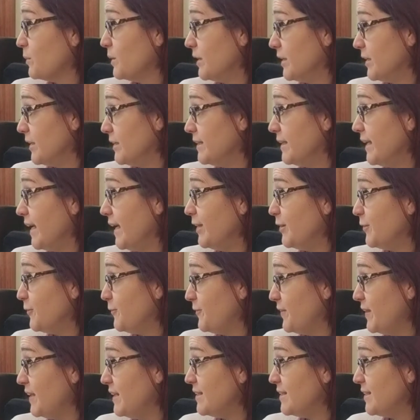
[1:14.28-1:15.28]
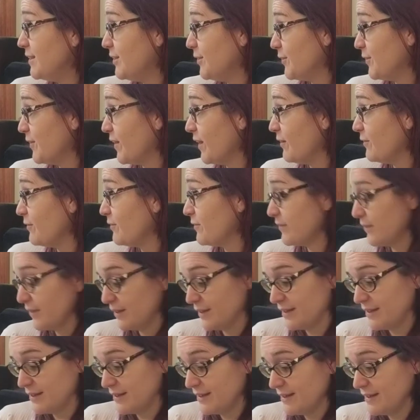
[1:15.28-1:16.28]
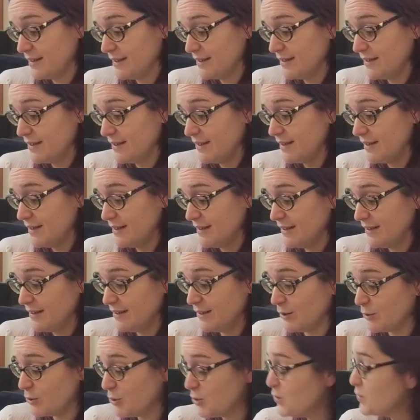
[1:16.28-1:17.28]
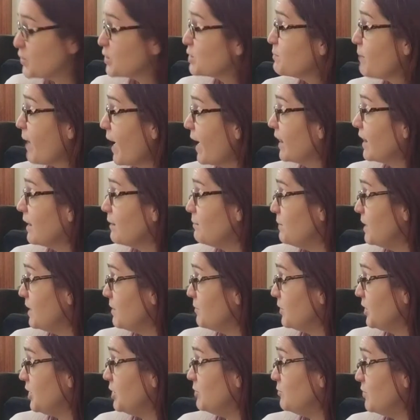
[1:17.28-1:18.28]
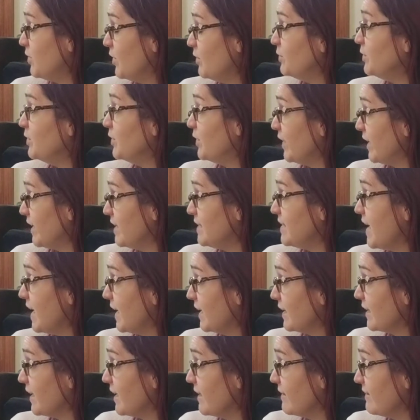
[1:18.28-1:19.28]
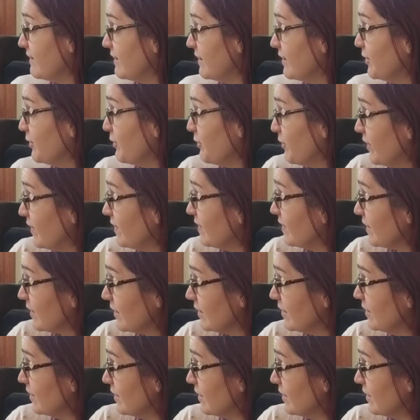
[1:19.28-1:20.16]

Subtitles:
Woodard, get your feet to yourself. Don't you smile at me when you know you're antagonizing your sister.